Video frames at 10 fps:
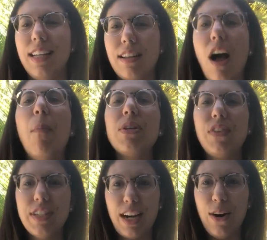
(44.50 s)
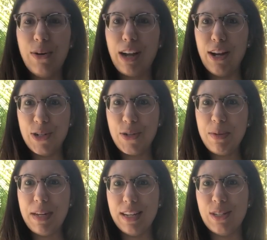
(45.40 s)
almost feels like our own country
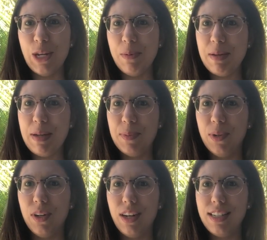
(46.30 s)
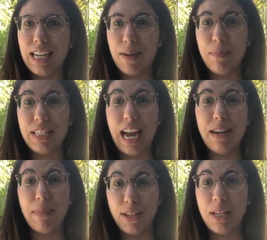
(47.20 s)
because so many people, it's like a
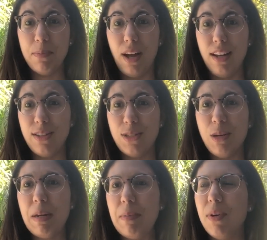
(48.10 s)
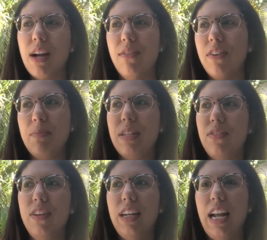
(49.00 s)
giant melting pot. So many people come from
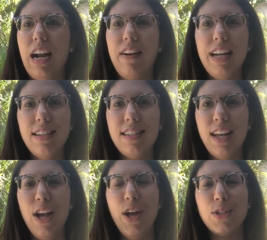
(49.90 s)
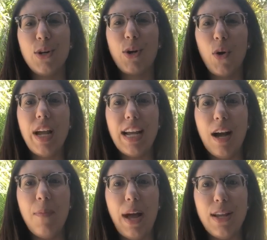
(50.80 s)
different areas. So growing
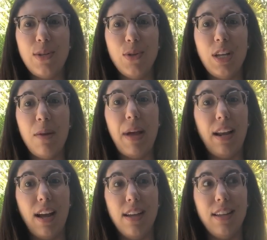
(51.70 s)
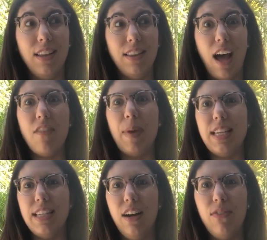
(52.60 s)
up, I associated a lot of
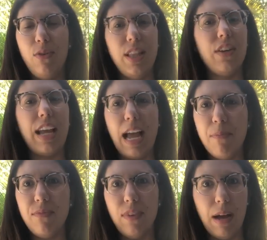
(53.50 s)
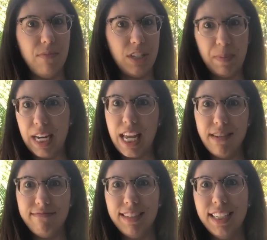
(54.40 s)
myself with, okay, I'm Dominican.